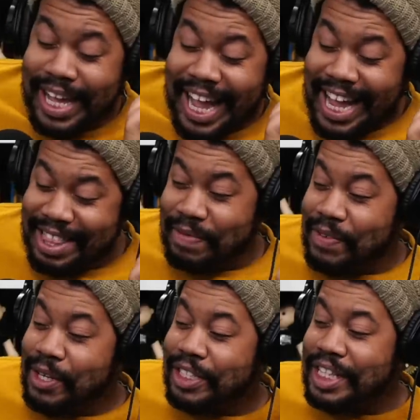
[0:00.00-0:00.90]
and the
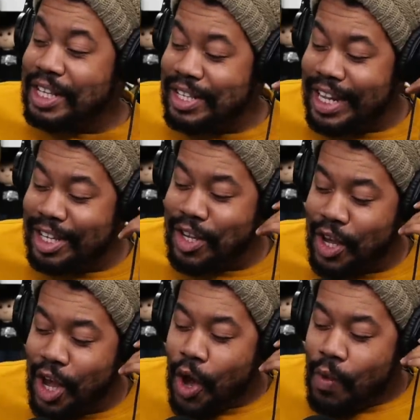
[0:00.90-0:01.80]
first thing they said is,
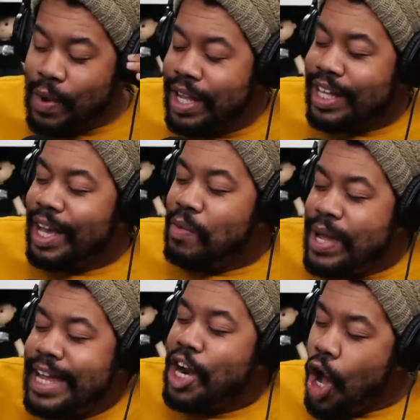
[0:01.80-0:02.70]
we, we
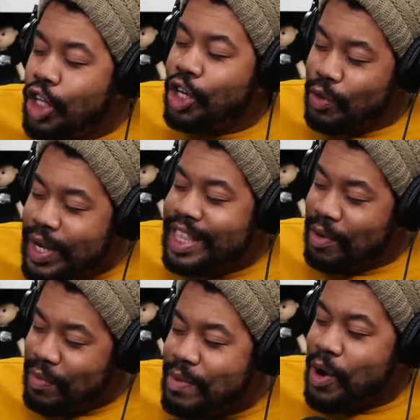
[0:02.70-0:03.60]
can all agree
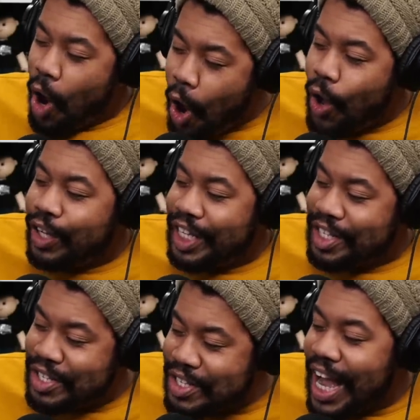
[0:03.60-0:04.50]
that we were all
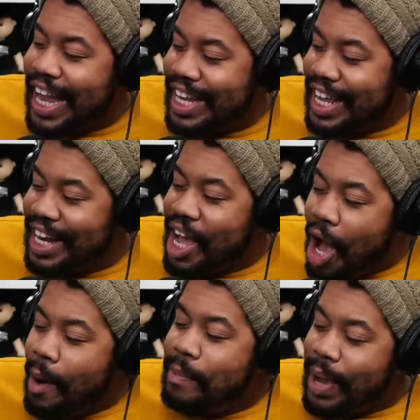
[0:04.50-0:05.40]
excited
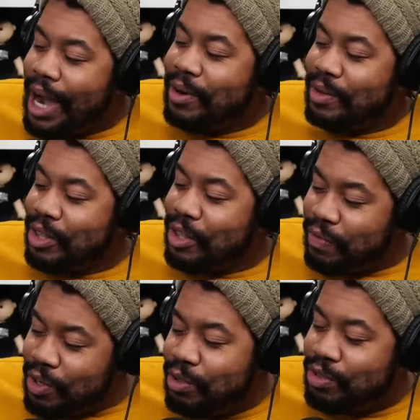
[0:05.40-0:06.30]
about the
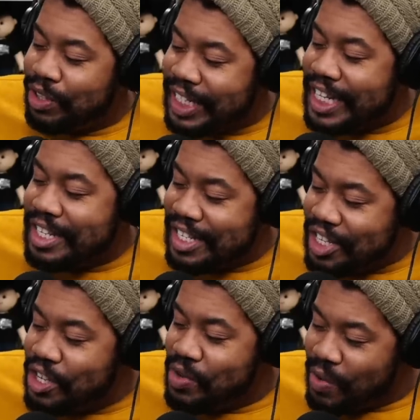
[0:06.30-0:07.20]
future of the D C
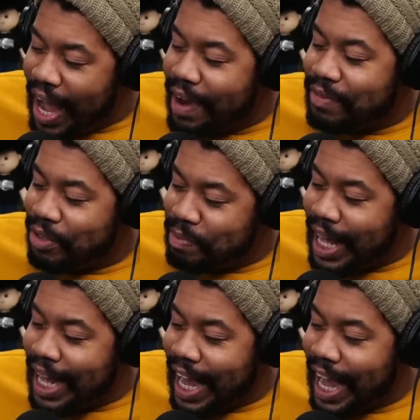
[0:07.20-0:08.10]
U after
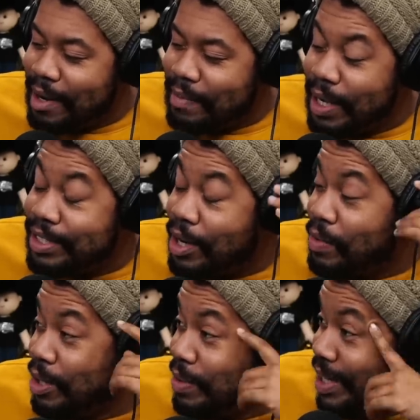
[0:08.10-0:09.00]
Black Adam. I was like,
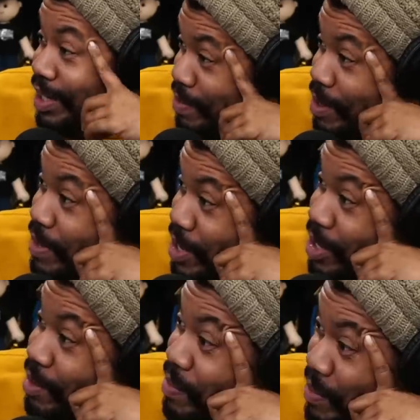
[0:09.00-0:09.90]
were we? Were we
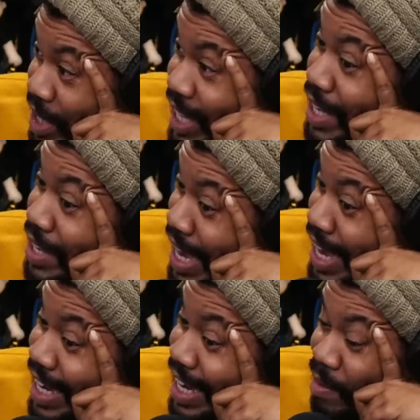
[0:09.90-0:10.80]
all really
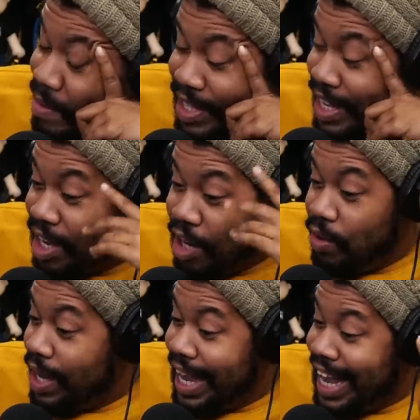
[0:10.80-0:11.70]
excited? I was like,
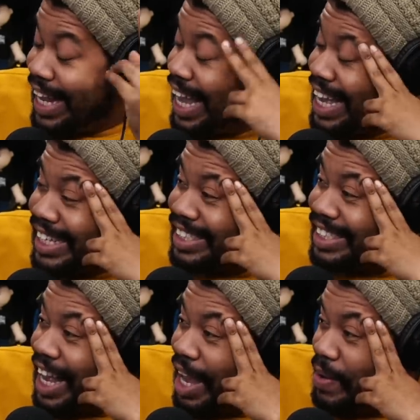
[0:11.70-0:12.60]
okay, I
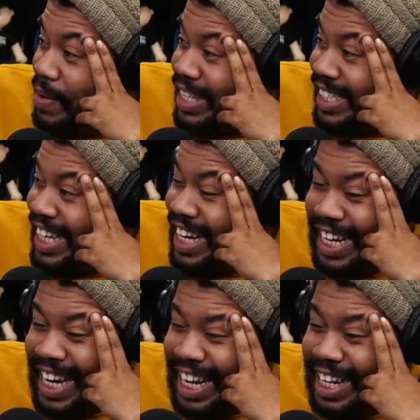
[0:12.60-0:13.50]
guess. I wasn't
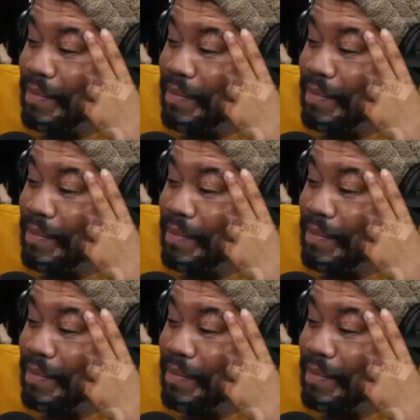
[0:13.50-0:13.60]
like, come